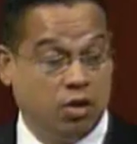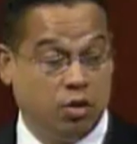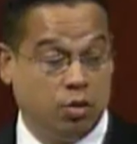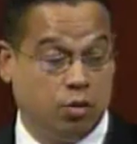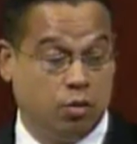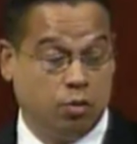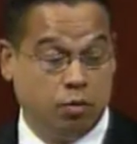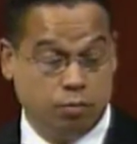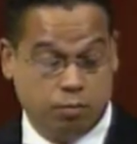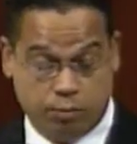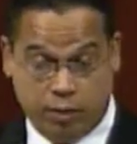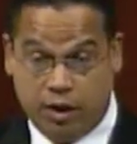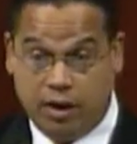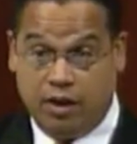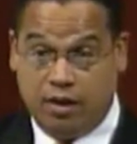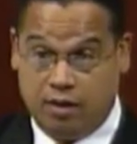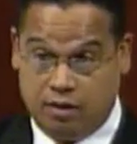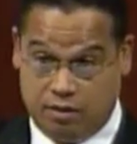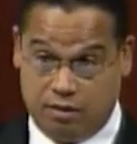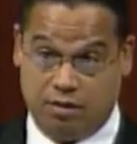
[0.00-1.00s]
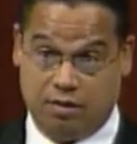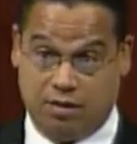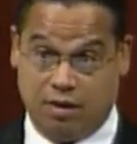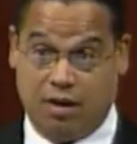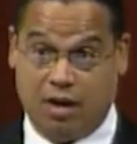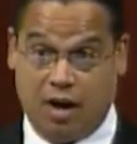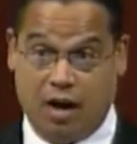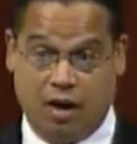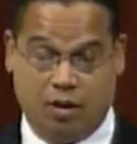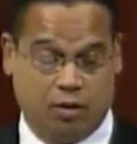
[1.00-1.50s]
you, meaning
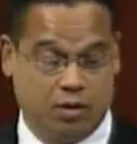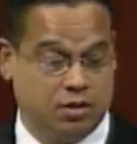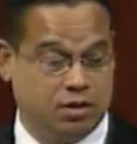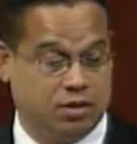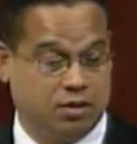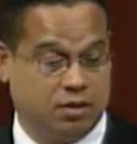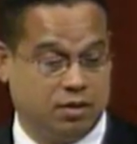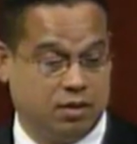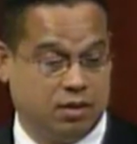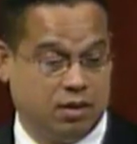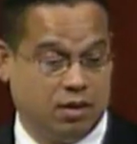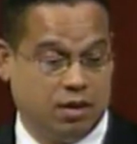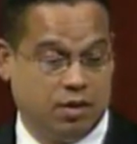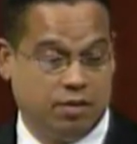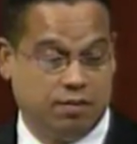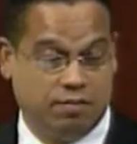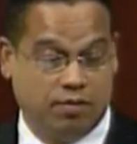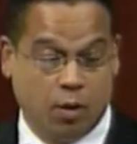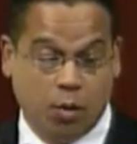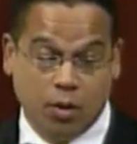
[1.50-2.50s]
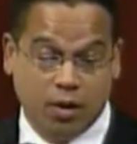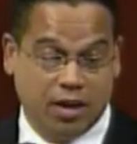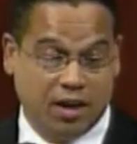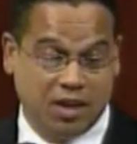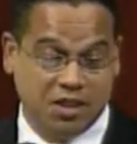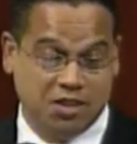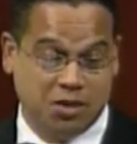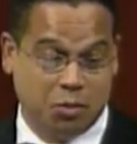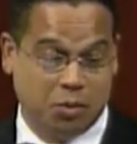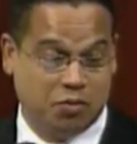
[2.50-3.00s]
the Congress, vote
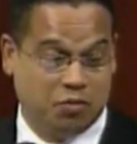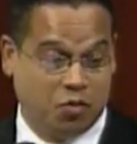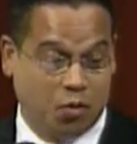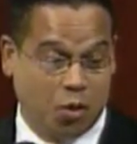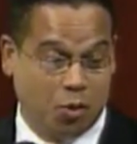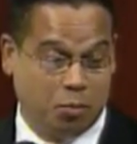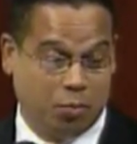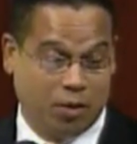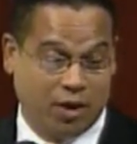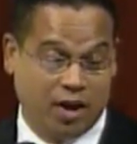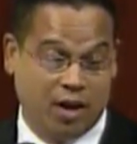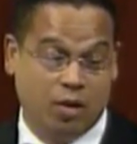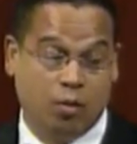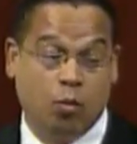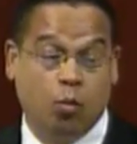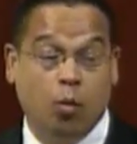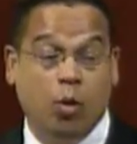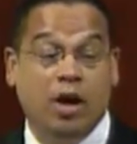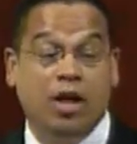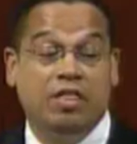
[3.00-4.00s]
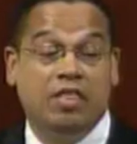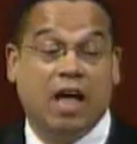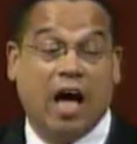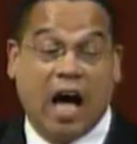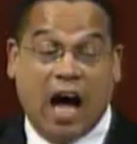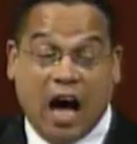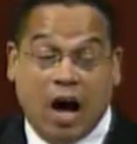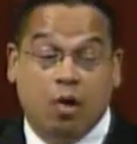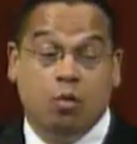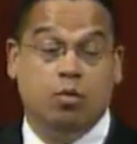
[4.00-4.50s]
against a reform plan
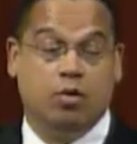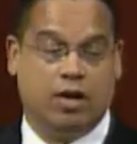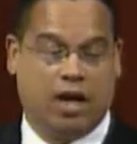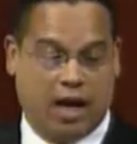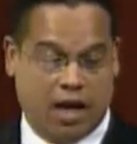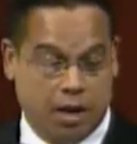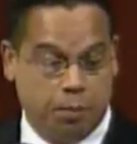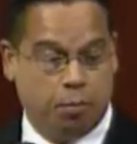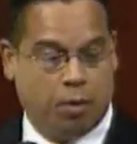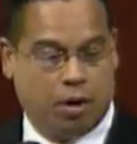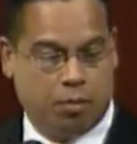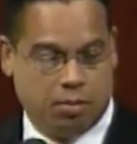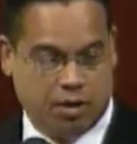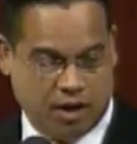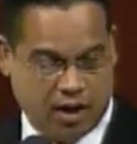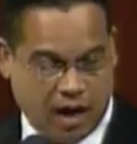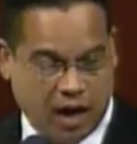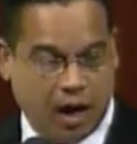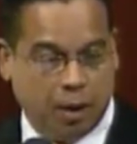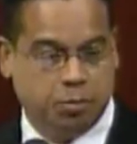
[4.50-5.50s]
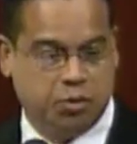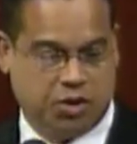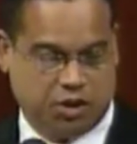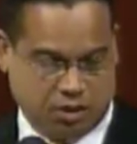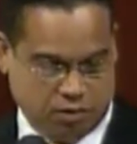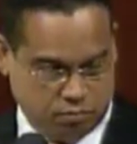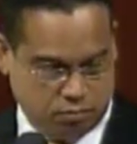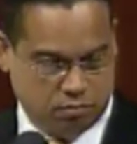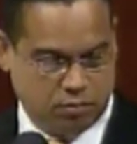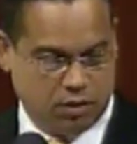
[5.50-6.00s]
without a public
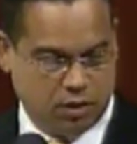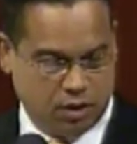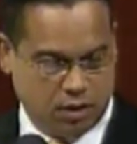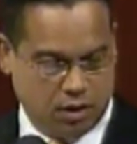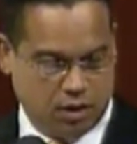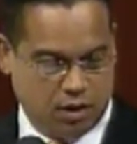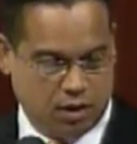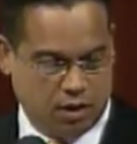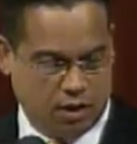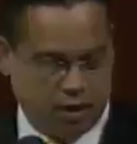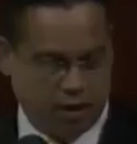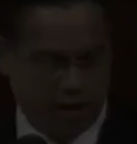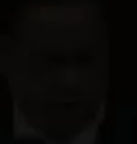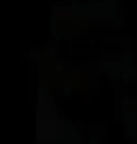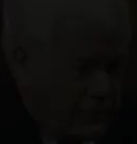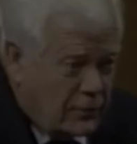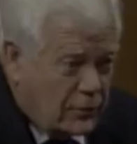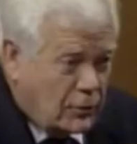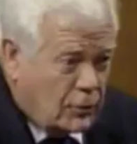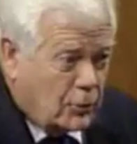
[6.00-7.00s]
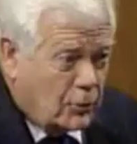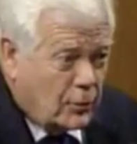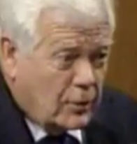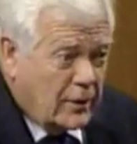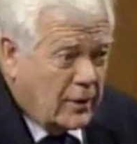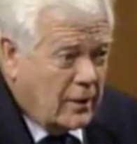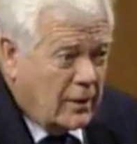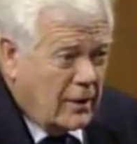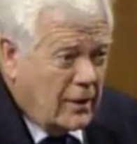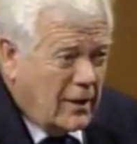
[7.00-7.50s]
option? In my view,
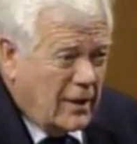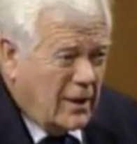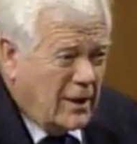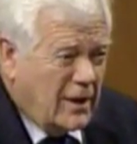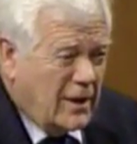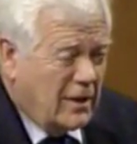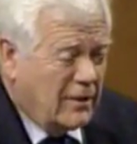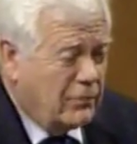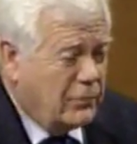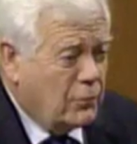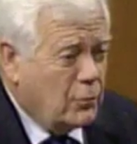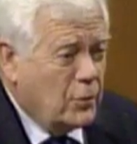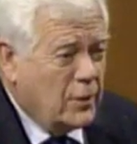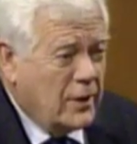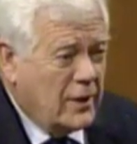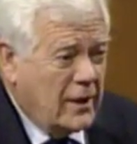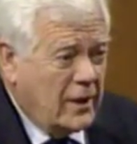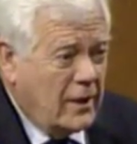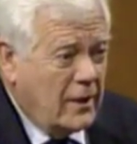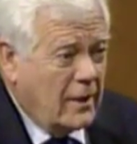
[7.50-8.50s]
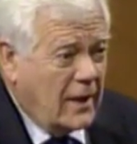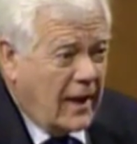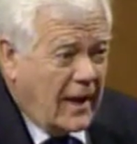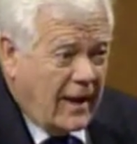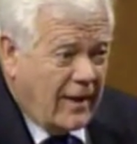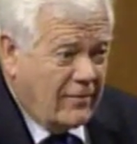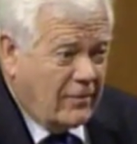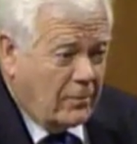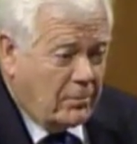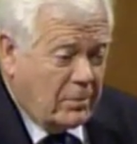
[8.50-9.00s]
if we
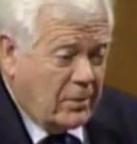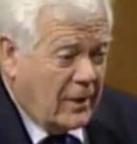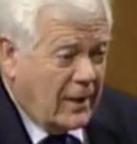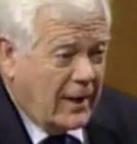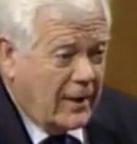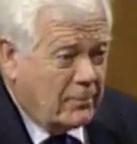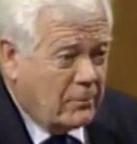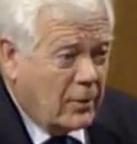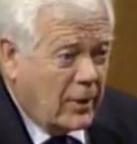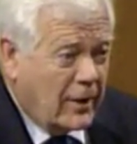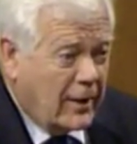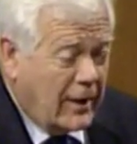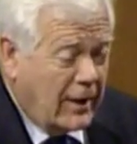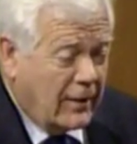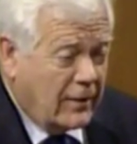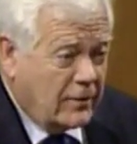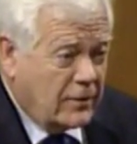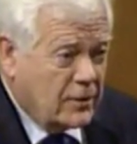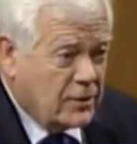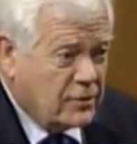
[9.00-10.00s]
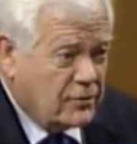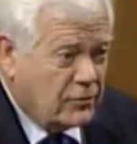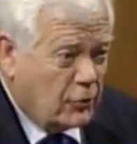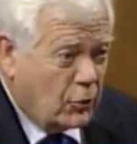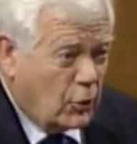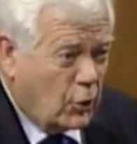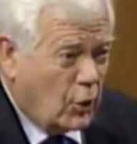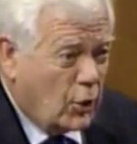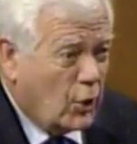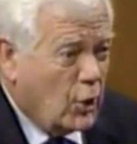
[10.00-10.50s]
have a plan brought out on this
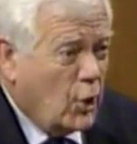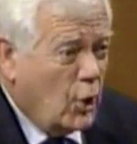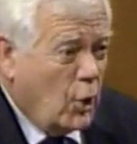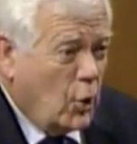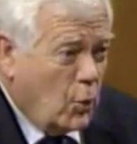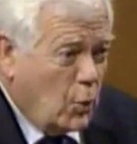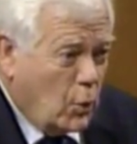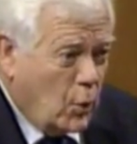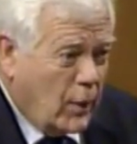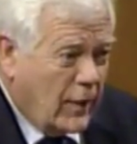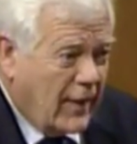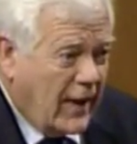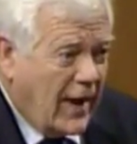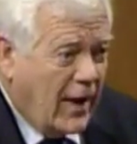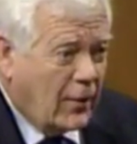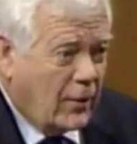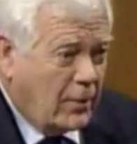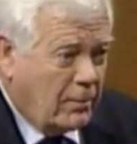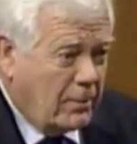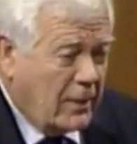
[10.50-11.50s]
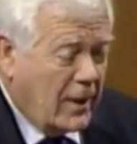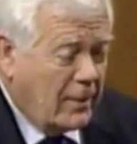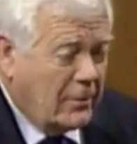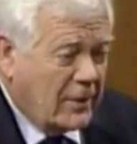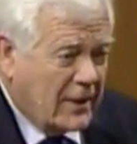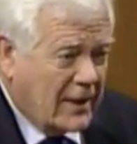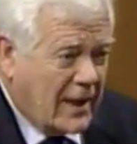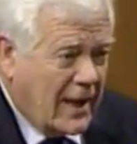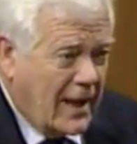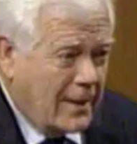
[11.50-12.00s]
floor without a
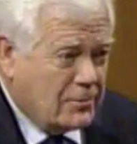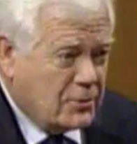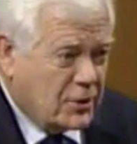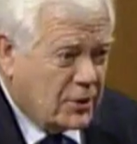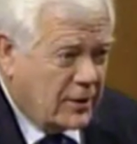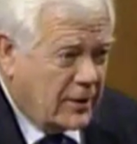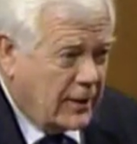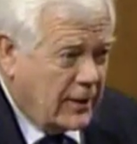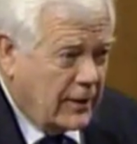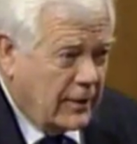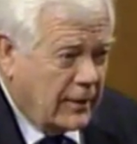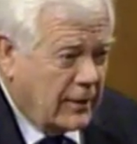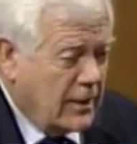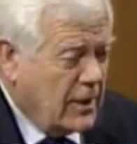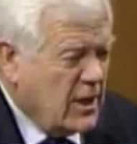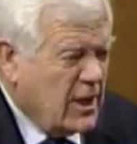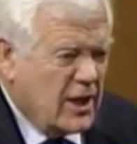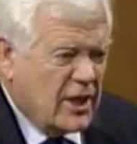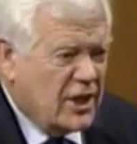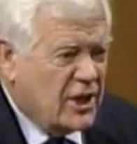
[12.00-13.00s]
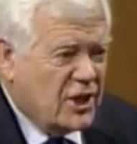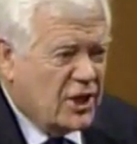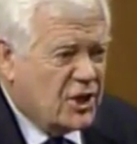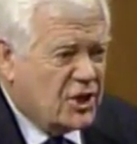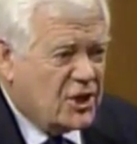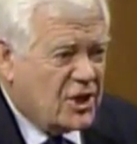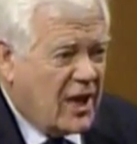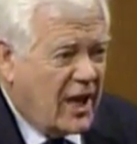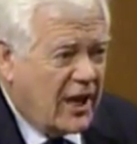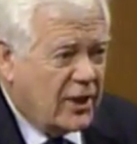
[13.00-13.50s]
public option in it, it
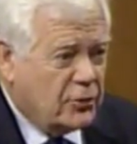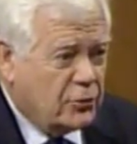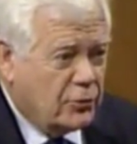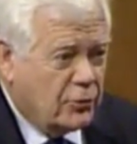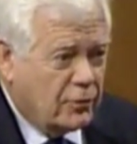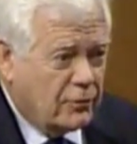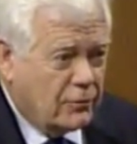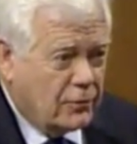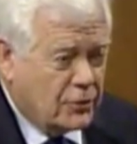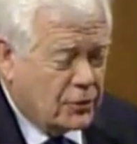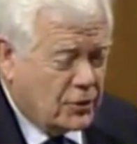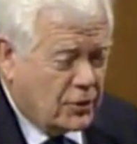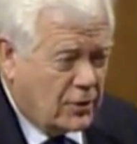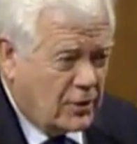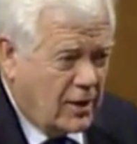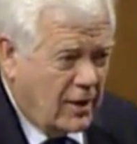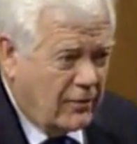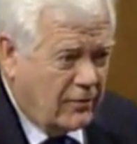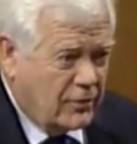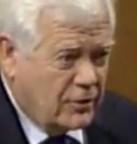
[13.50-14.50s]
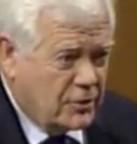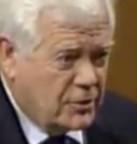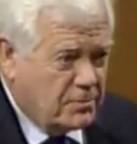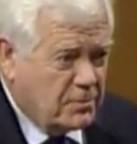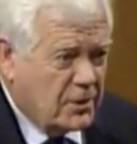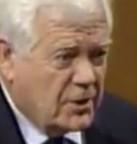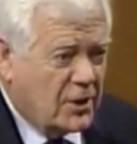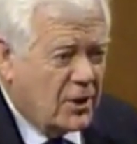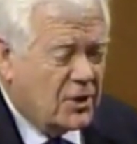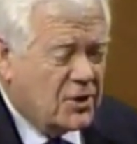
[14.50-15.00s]
is not universal coverage,
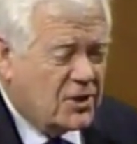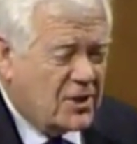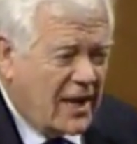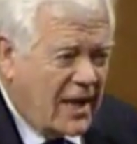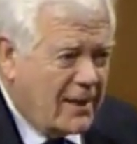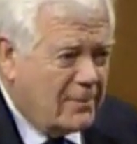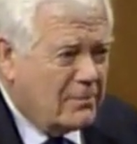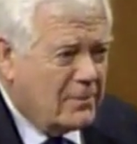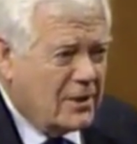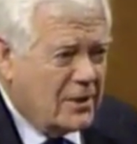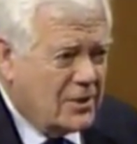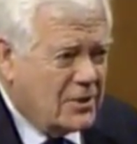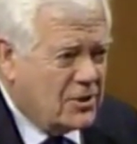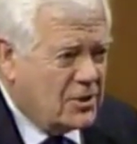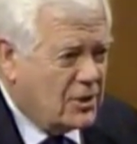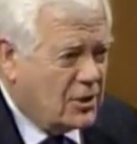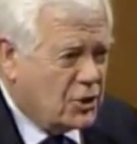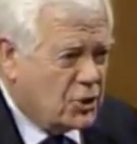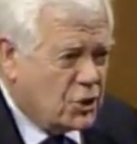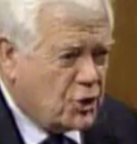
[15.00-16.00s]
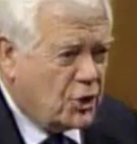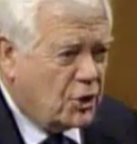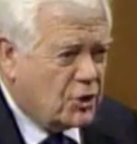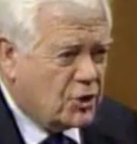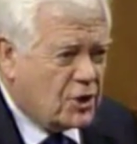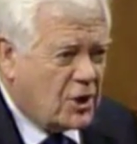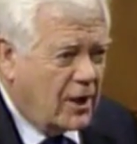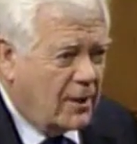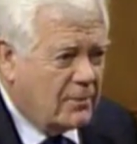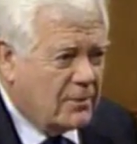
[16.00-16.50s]
because that means the
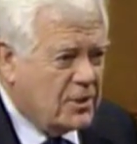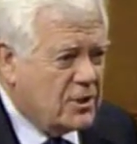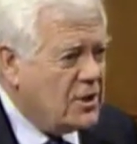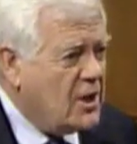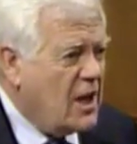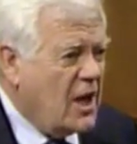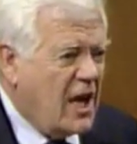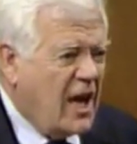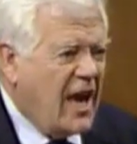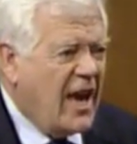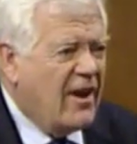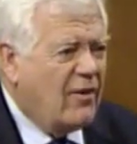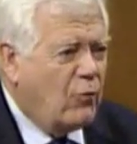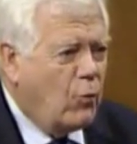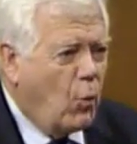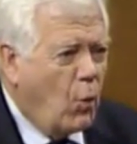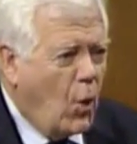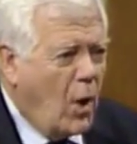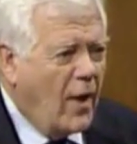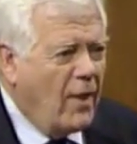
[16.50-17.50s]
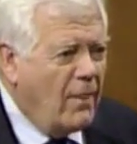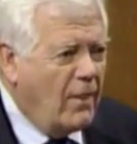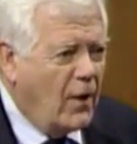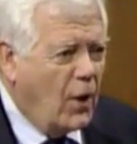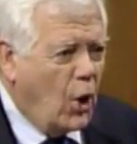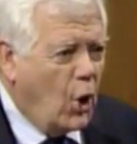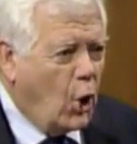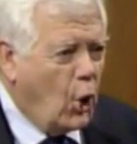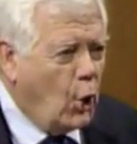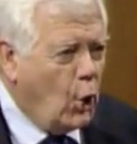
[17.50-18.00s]
insurance companies have won the
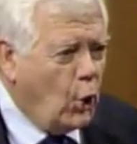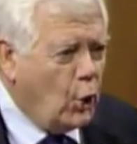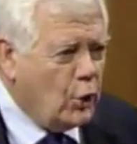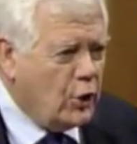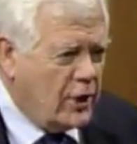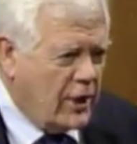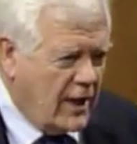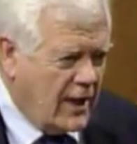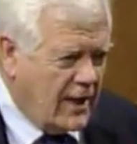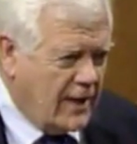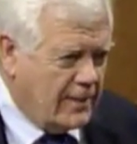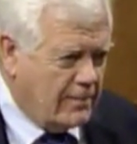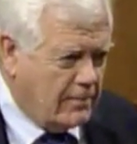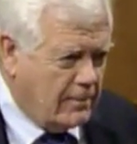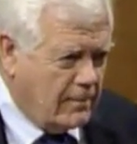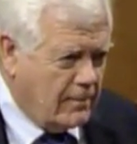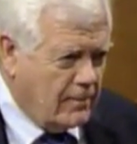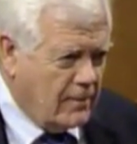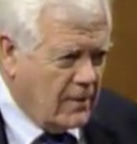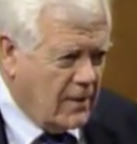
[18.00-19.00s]
whole game.